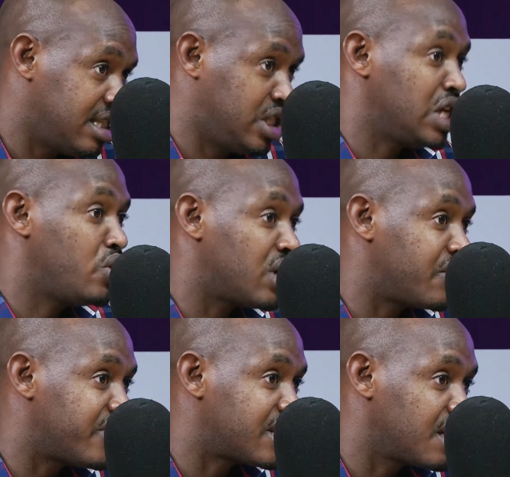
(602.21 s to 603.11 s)
They do
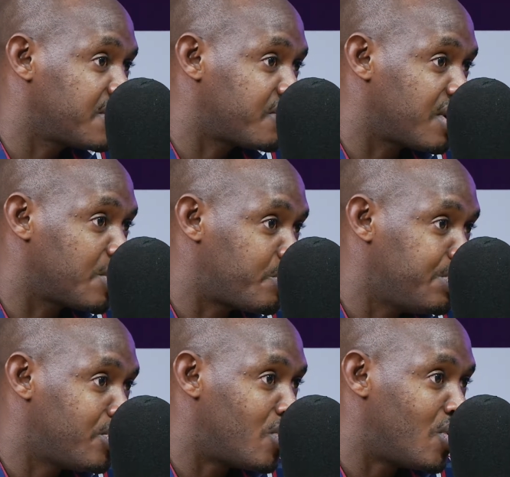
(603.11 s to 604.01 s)
advertise for other
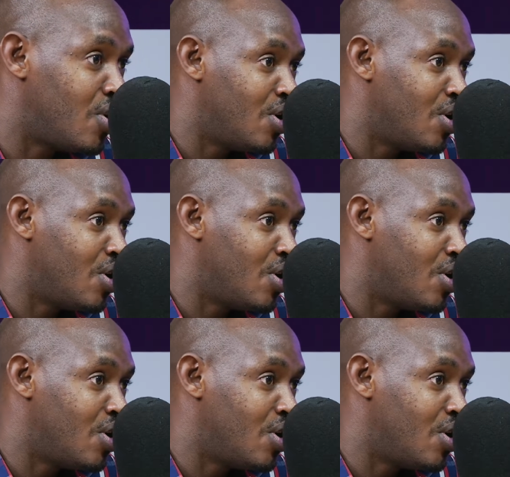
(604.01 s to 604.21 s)
people,